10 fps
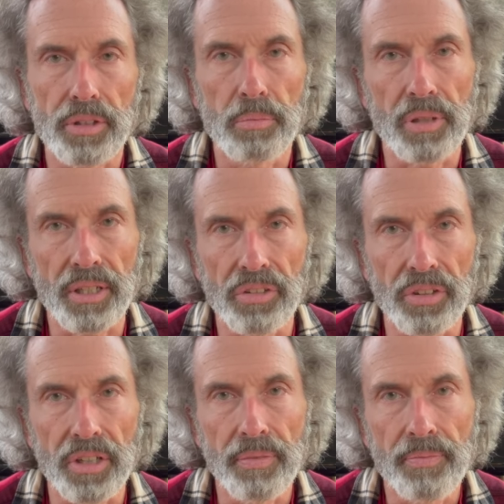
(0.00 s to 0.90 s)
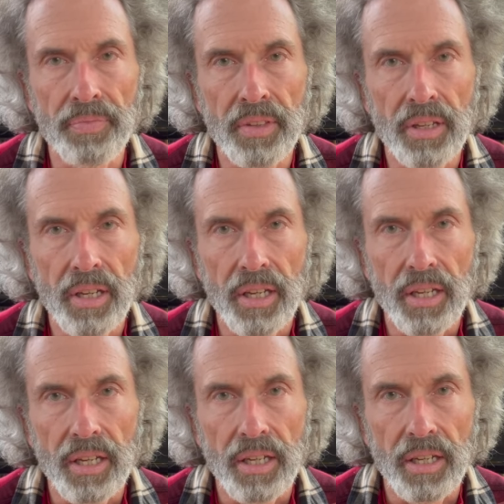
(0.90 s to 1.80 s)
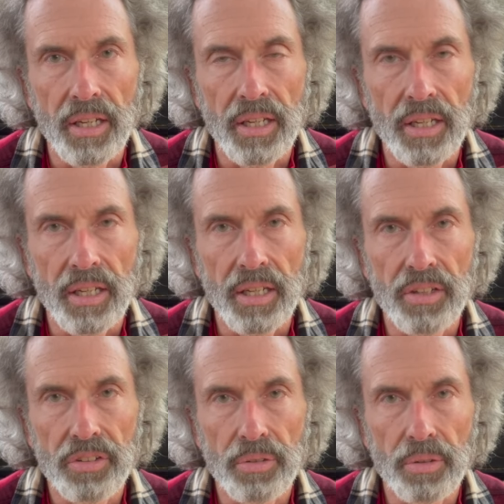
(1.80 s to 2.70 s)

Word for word: complexity. It's